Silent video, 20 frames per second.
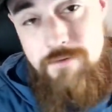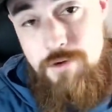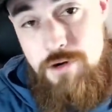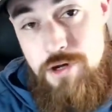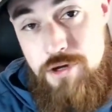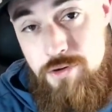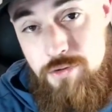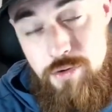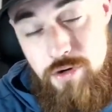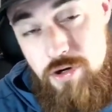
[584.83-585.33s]

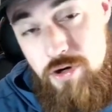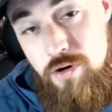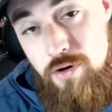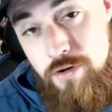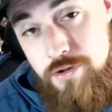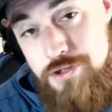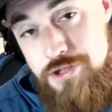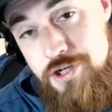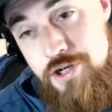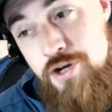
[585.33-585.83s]
go to a
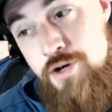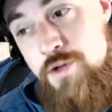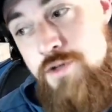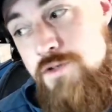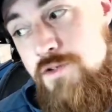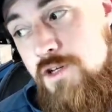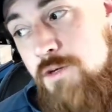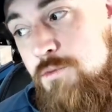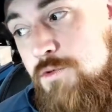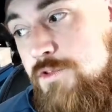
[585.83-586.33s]
card show and
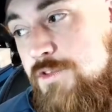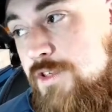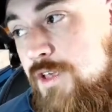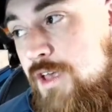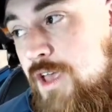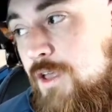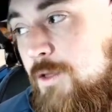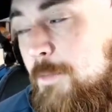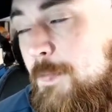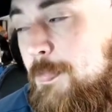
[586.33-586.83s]
someone's
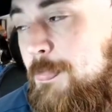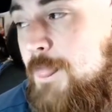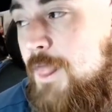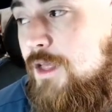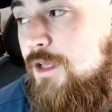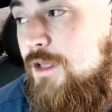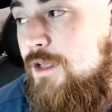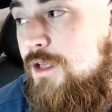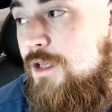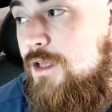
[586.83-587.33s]
like,
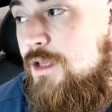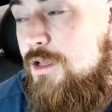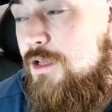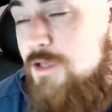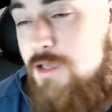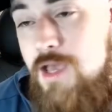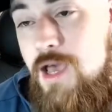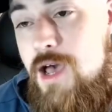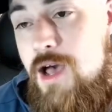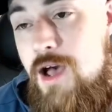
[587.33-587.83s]

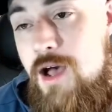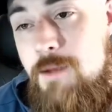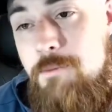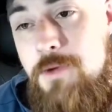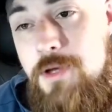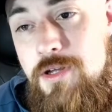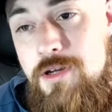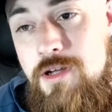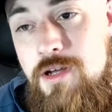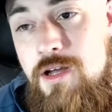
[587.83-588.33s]
yeah, I'm
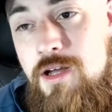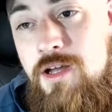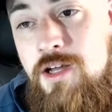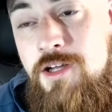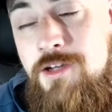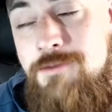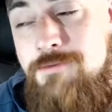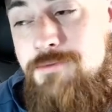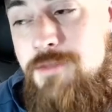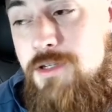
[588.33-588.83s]

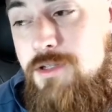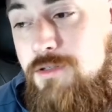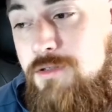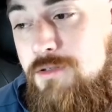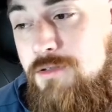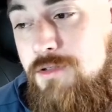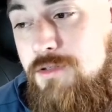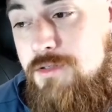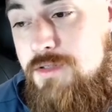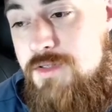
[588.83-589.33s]
gonna,
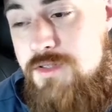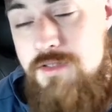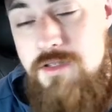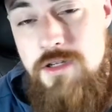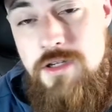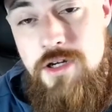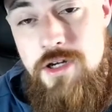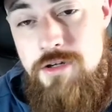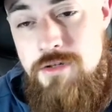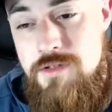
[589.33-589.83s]

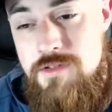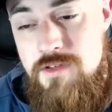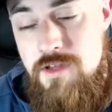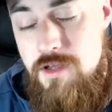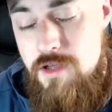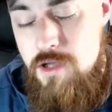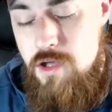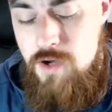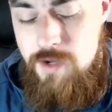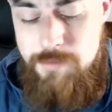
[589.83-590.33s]
you know, it's
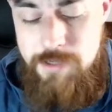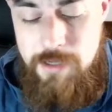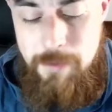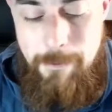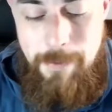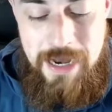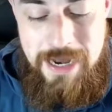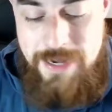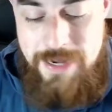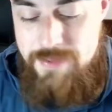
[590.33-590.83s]
like, oh, I'm gonna
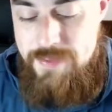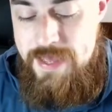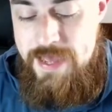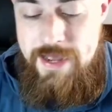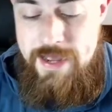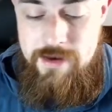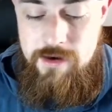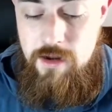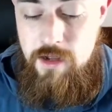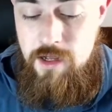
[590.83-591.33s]
buy
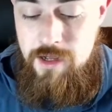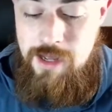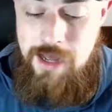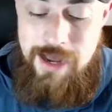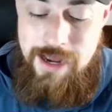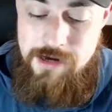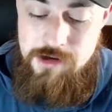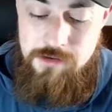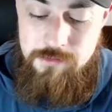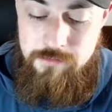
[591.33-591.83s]
that
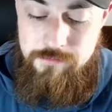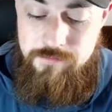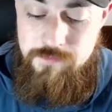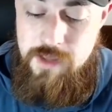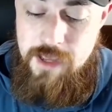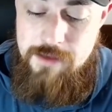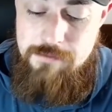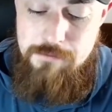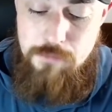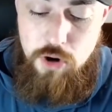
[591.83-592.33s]
item
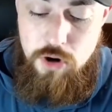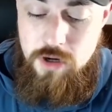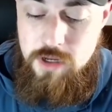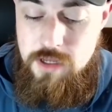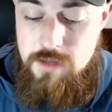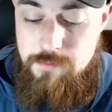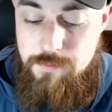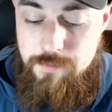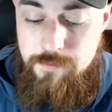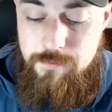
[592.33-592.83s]
at
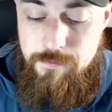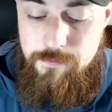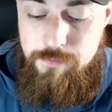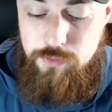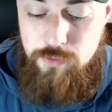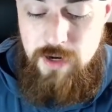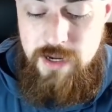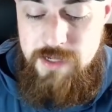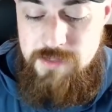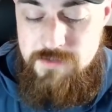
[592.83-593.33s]
market
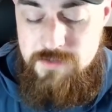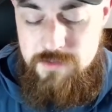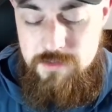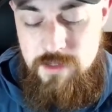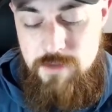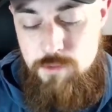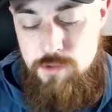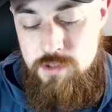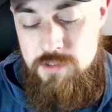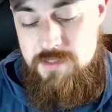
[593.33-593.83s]
price, and
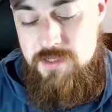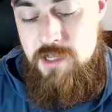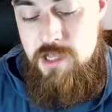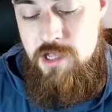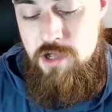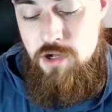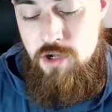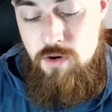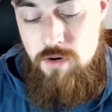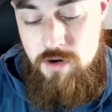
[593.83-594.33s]
they want to sell you
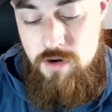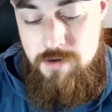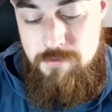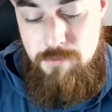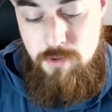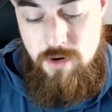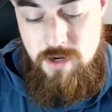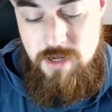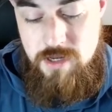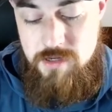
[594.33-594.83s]
a card at
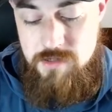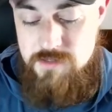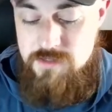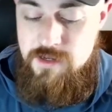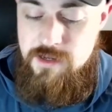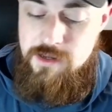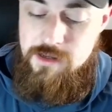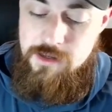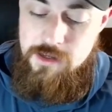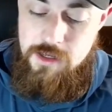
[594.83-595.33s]
market. It's
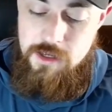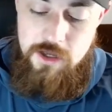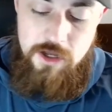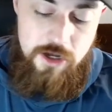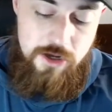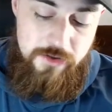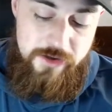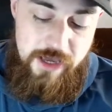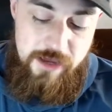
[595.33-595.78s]
like, okay,